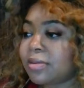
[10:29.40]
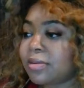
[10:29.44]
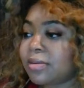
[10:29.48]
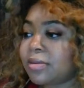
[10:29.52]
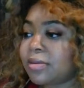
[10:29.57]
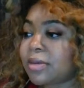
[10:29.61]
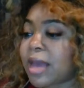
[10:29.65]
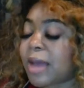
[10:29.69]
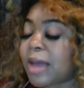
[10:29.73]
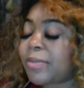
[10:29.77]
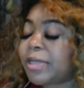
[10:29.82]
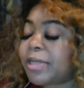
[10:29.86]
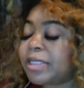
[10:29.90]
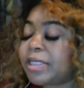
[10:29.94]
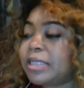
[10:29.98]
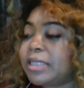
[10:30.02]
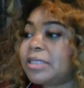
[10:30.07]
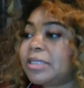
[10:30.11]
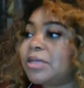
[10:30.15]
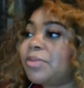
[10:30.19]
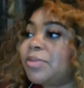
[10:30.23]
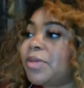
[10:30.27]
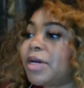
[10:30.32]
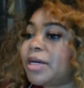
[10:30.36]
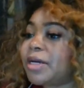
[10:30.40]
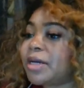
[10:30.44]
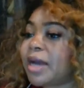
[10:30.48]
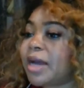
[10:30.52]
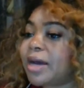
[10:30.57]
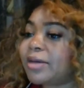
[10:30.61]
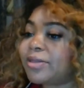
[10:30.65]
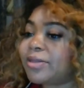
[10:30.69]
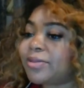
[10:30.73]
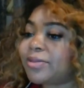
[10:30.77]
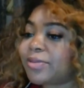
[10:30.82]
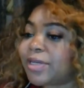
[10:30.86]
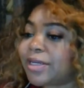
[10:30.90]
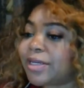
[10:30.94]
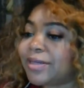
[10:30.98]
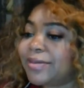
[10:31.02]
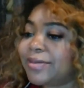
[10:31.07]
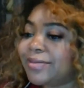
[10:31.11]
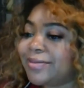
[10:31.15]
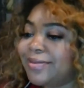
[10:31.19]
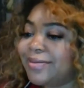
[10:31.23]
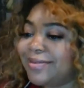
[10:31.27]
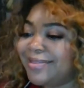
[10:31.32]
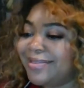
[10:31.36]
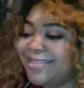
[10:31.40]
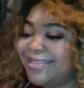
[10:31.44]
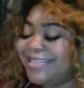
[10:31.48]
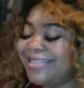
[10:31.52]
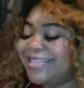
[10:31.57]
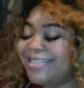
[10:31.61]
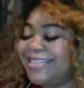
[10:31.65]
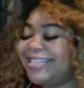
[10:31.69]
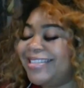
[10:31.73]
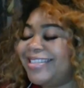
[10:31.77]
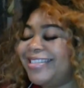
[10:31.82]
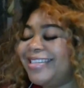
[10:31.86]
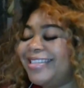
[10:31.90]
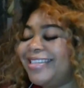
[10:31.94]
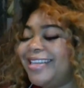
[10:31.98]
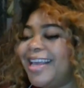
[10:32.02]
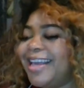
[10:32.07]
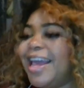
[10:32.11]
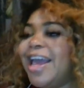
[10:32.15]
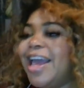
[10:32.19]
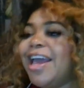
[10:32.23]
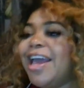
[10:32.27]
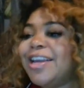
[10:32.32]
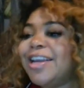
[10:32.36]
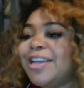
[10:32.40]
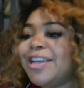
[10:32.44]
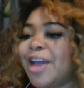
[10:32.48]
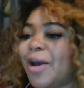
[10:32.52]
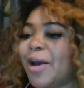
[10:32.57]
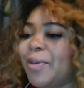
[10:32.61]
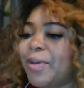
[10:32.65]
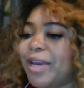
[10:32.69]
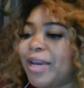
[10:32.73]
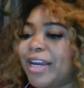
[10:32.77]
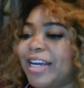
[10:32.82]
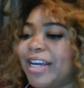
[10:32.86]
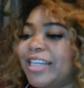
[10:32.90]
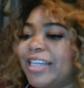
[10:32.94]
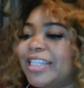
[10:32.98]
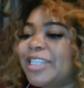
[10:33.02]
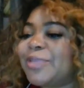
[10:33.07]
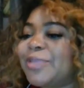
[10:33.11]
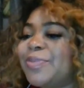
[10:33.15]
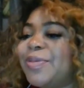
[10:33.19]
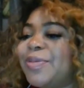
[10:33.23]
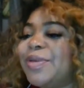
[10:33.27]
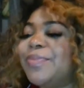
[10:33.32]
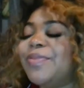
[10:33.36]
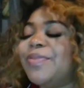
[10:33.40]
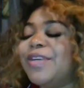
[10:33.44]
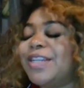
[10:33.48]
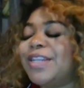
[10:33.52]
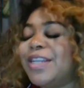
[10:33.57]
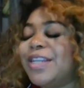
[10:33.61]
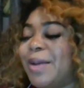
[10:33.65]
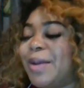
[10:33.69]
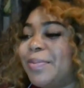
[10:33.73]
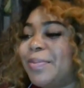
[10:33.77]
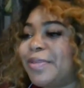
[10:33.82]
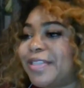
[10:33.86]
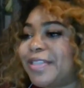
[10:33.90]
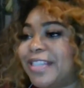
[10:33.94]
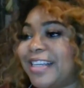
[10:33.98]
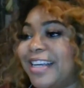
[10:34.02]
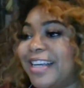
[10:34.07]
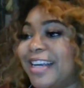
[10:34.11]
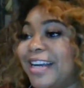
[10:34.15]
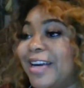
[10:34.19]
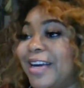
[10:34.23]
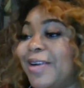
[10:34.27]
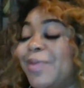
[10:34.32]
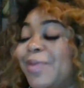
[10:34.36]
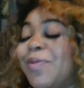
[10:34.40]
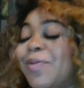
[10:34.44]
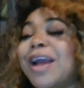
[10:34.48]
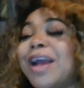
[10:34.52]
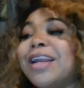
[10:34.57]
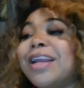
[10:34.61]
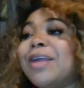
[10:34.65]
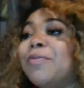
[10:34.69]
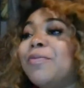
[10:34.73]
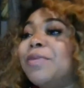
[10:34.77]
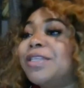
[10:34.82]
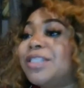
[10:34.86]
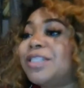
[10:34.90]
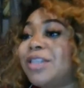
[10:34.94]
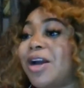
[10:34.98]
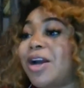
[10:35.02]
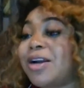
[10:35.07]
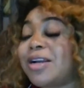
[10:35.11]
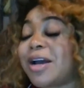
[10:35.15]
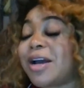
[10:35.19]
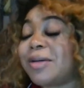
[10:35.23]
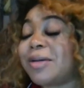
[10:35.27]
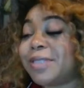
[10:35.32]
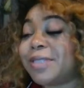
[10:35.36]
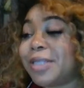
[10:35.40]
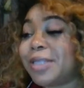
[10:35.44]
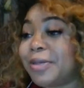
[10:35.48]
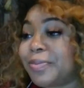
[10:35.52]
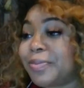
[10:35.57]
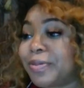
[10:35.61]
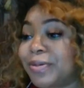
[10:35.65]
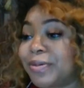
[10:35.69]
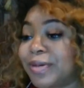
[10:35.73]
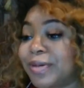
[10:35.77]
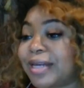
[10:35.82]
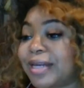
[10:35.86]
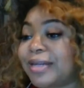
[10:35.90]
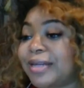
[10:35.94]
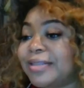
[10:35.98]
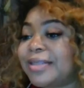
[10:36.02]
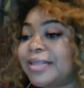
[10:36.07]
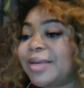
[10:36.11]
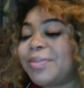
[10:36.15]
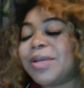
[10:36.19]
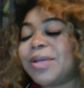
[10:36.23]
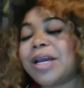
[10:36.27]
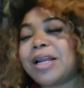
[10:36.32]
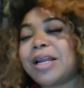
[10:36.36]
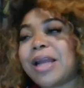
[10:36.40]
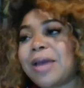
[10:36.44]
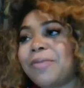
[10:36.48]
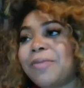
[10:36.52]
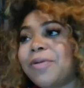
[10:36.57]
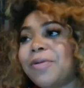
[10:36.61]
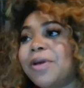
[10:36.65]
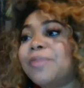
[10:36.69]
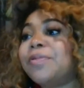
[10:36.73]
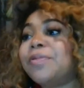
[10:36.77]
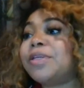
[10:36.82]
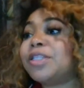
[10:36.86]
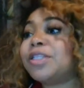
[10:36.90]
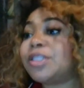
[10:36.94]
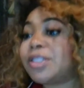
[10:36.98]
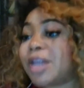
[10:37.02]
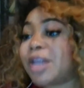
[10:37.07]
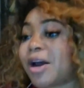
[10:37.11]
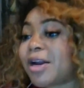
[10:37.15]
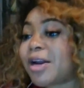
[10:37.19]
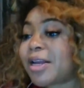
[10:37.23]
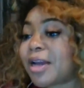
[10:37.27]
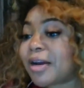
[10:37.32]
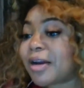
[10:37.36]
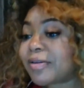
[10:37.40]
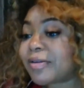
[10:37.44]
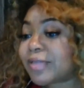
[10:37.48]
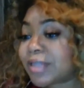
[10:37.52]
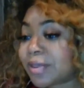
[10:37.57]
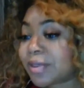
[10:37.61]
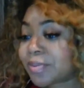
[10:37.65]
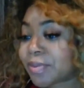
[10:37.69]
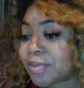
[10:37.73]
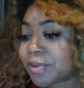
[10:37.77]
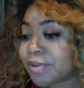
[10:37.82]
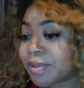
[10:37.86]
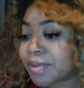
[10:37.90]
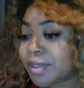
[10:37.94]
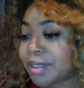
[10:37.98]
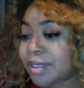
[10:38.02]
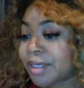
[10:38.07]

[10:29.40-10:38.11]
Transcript: How much does the mug cost me? Don't be in here just be putting numbers in here, right? We starting off simple. I know some of y'all like, what? We're starting off simple.